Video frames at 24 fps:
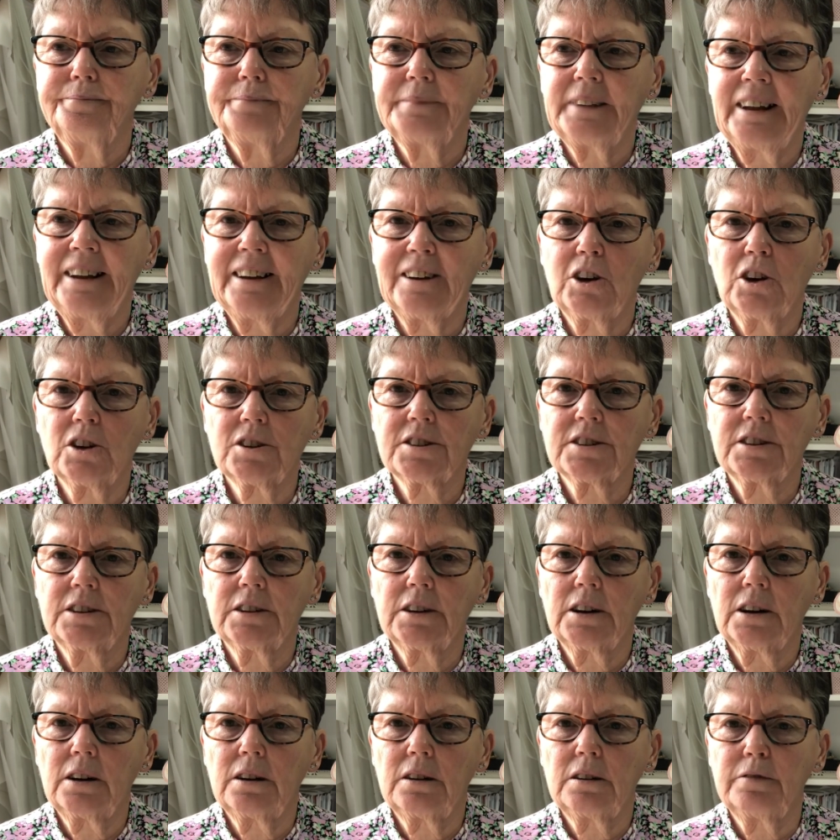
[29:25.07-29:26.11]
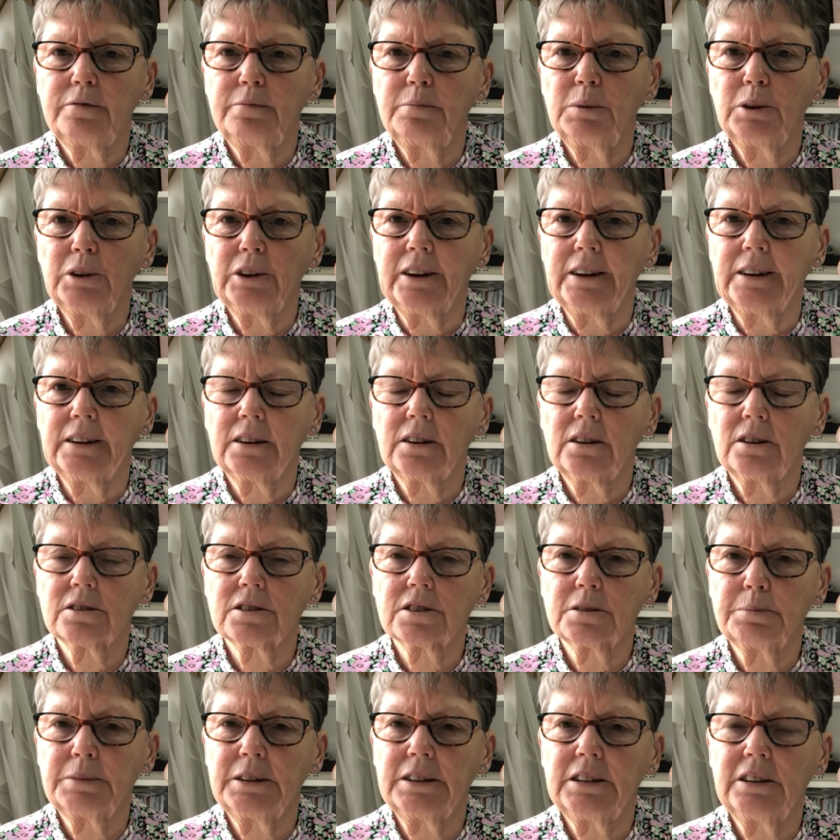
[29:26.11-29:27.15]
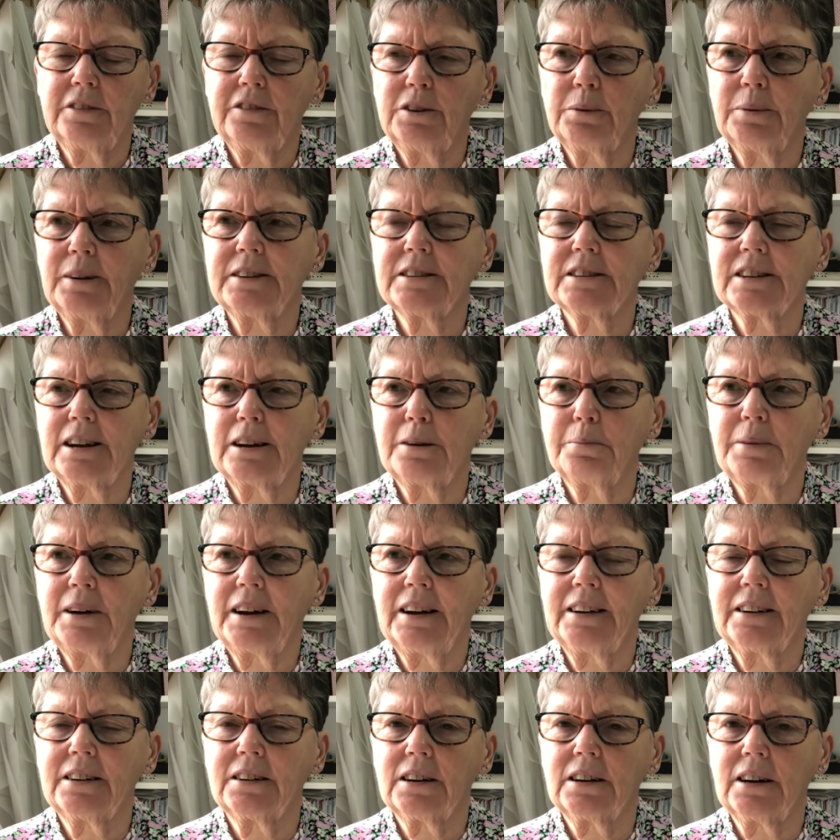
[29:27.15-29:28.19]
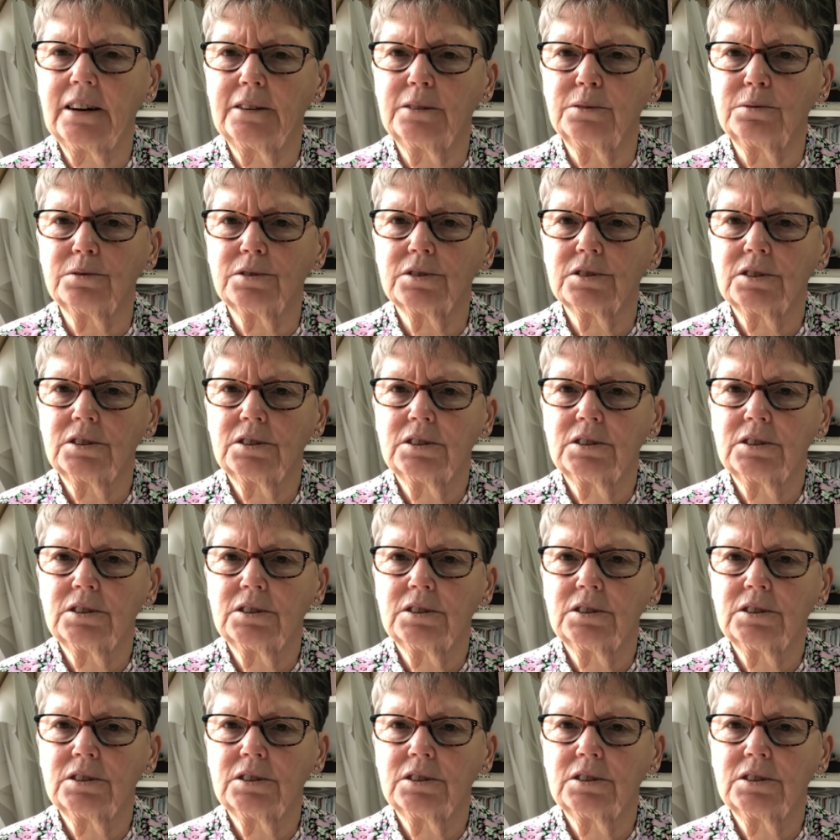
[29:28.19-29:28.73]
it costing a lot of money. Because, I mean, if you went out buying clothes,